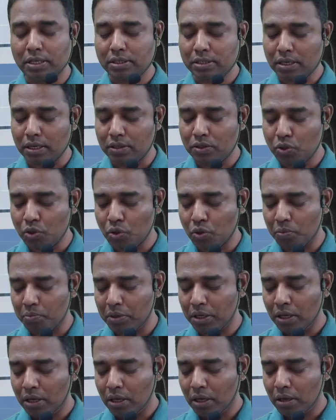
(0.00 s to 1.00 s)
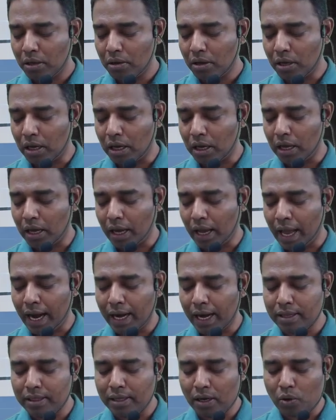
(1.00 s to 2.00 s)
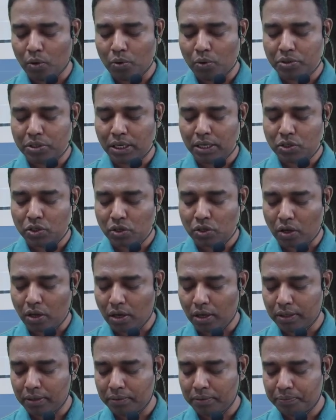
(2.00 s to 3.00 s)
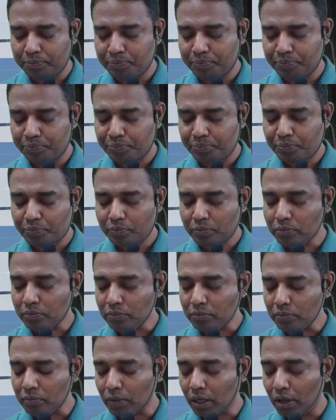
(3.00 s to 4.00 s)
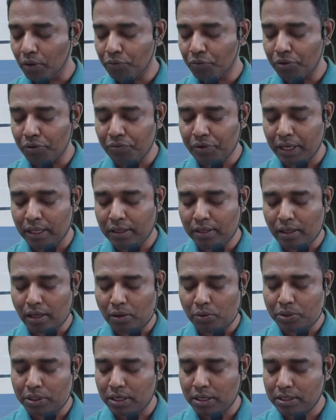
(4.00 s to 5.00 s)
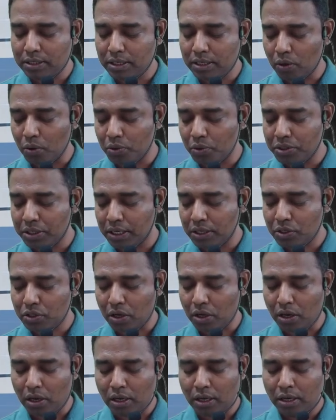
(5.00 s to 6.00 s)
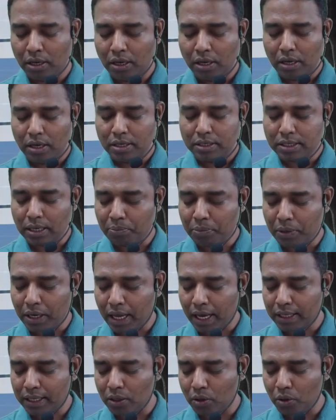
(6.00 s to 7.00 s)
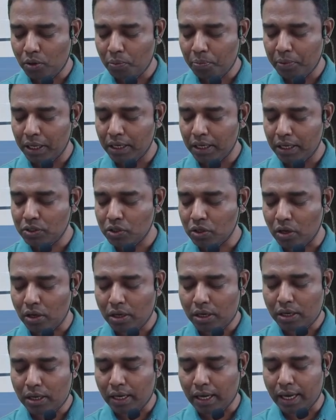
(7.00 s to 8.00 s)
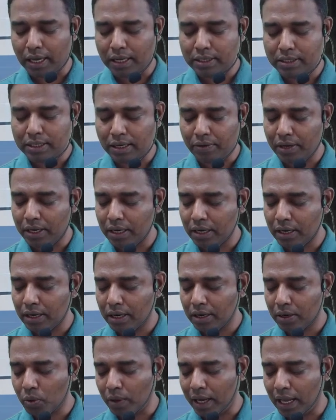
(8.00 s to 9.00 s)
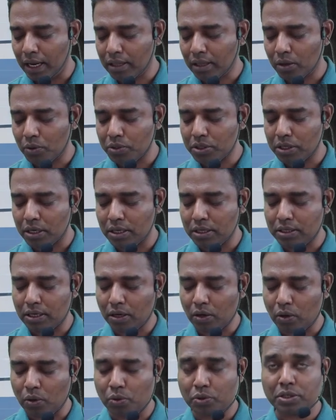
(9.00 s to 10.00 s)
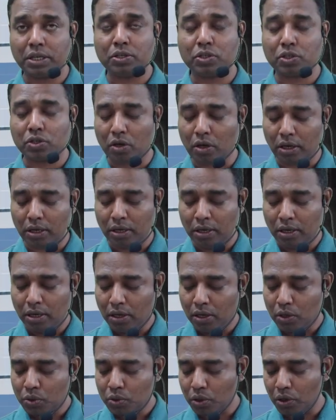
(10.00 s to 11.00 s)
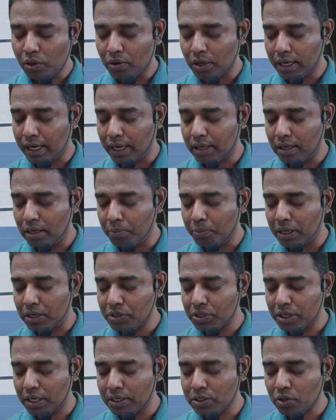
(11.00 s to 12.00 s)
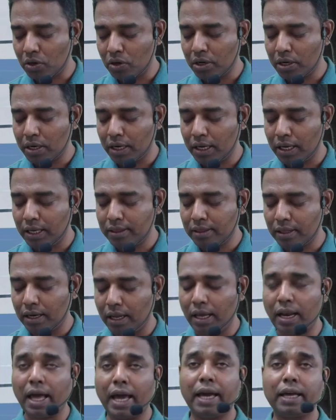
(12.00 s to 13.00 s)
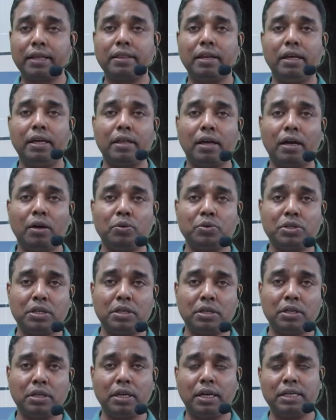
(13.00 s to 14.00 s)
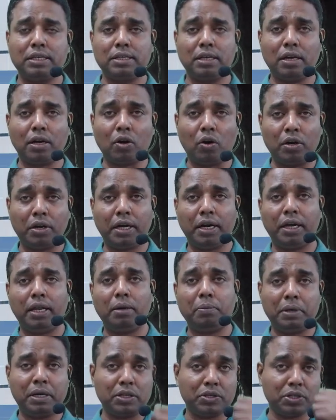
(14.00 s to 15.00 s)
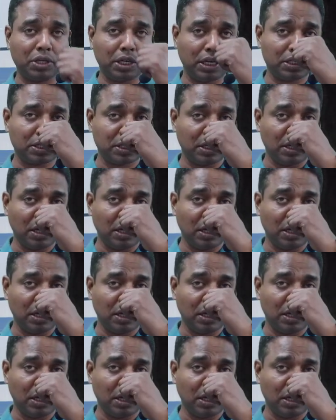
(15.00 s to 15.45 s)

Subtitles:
consumed. Add the closing stock. 15,000 is the closing stock. Subtract the opening stock and 12,000 is the closing stock. So you will get the purchase quantity. 3,03,000 is the quantity purchased.